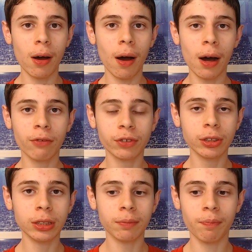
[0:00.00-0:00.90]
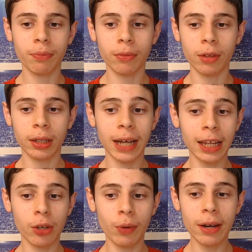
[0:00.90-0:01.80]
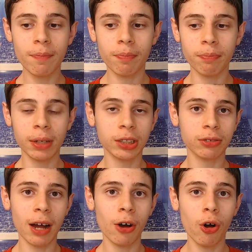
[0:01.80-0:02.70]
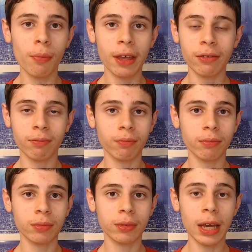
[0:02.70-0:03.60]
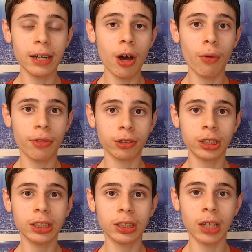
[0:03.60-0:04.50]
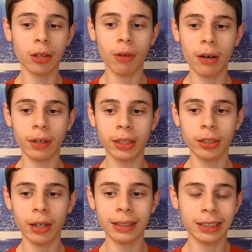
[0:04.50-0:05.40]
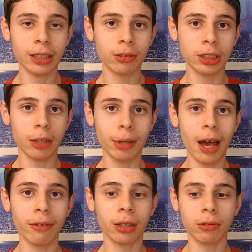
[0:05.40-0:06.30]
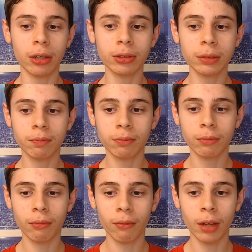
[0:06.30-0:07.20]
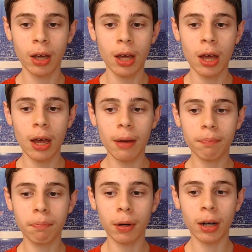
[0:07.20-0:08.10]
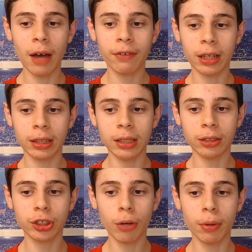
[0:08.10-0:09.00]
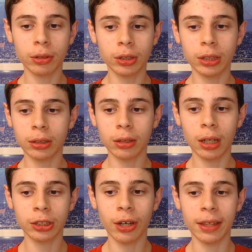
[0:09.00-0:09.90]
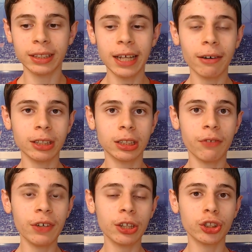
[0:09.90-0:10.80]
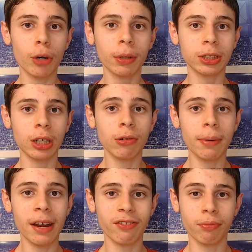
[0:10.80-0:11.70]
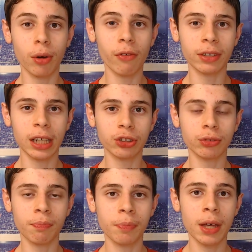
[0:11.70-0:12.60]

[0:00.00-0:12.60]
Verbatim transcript: uh, really getting the win because they're at home. They they know their season's on the line right here, and still it's going to be highly unlikely. But uh, I've got the Showboats uh, sorry, the Stallions defeating the Showboats, eliminated from playoff contention,